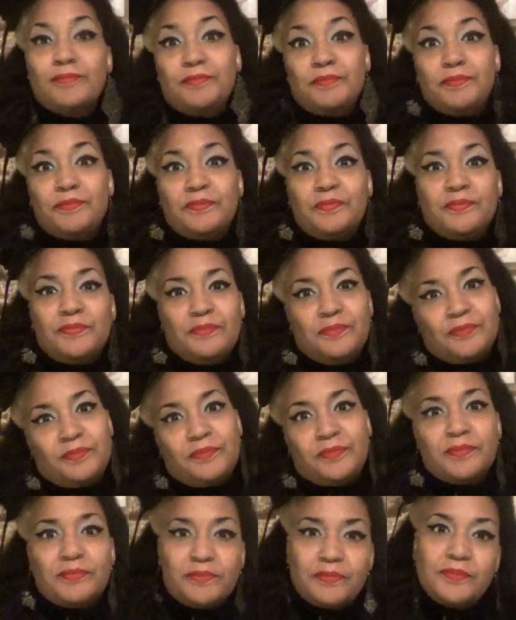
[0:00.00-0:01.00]
Mm,
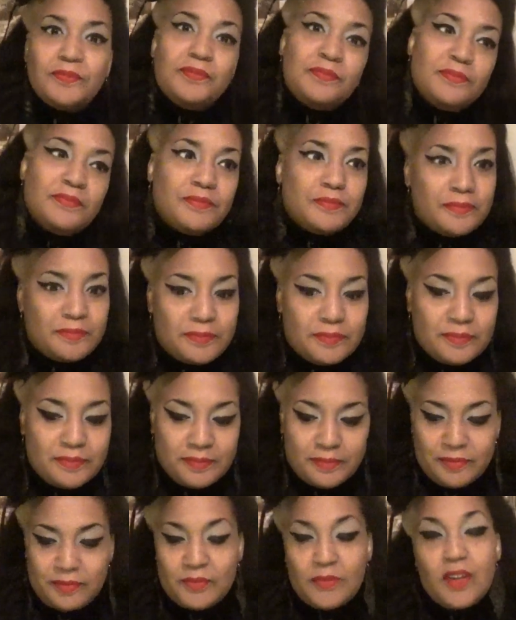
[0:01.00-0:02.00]
mm, mm, mm,
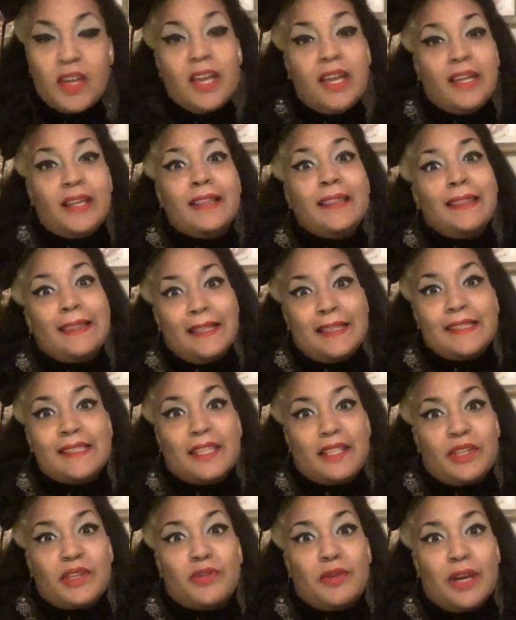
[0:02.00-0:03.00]
mm. Let's
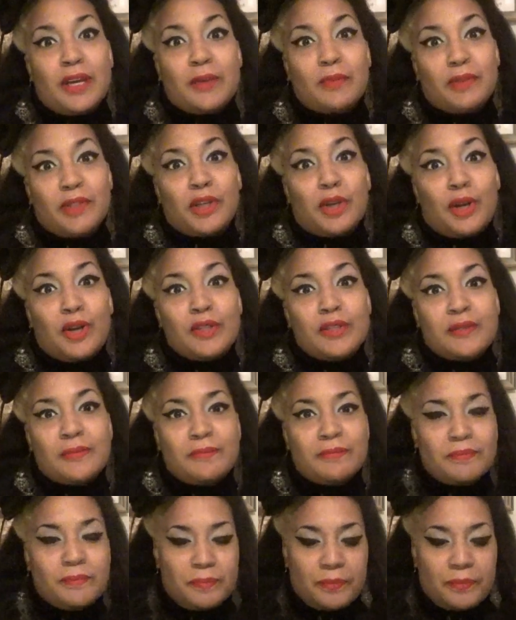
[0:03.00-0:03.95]
get a crack at the cards.